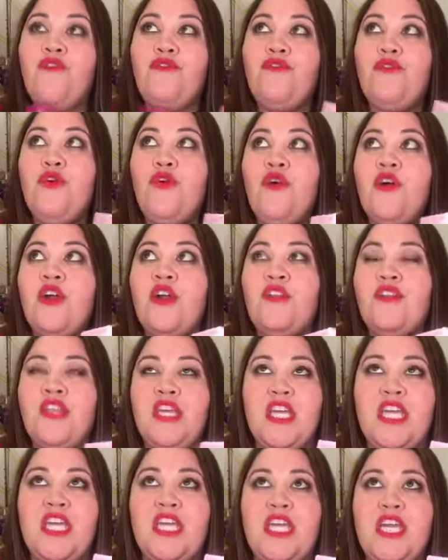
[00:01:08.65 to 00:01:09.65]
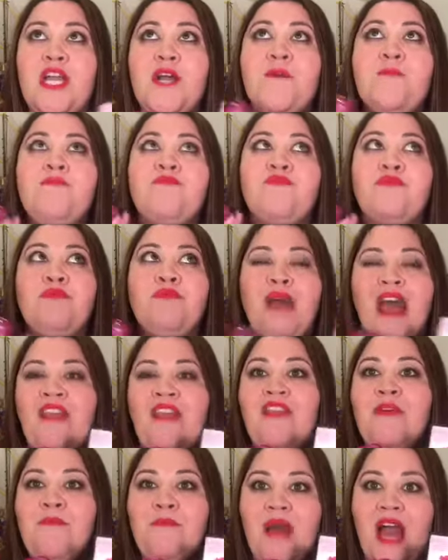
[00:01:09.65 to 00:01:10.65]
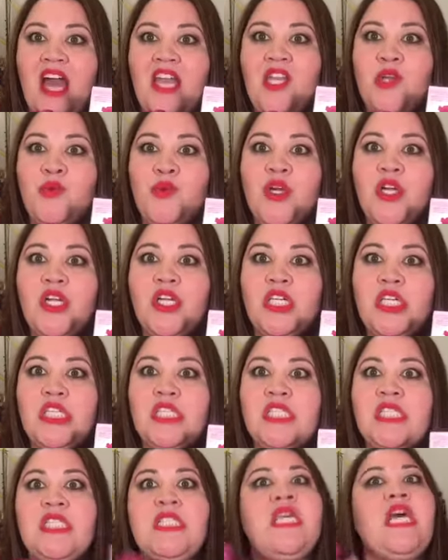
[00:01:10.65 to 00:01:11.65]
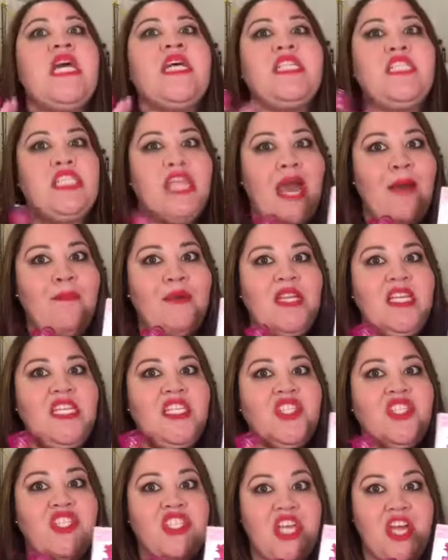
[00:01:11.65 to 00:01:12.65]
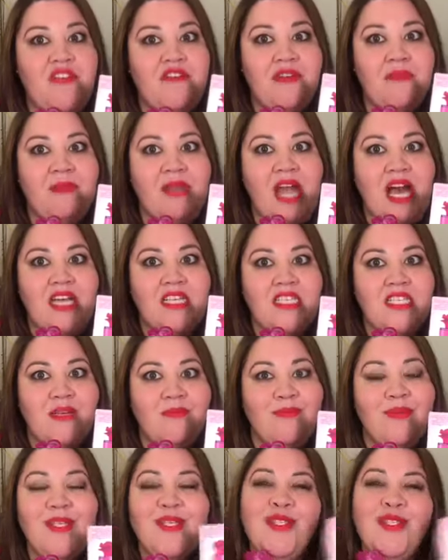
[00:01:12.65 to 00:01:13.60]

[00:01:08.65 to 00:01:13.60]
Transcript: for the Bath & Body Works Japanese Cherry Blossom.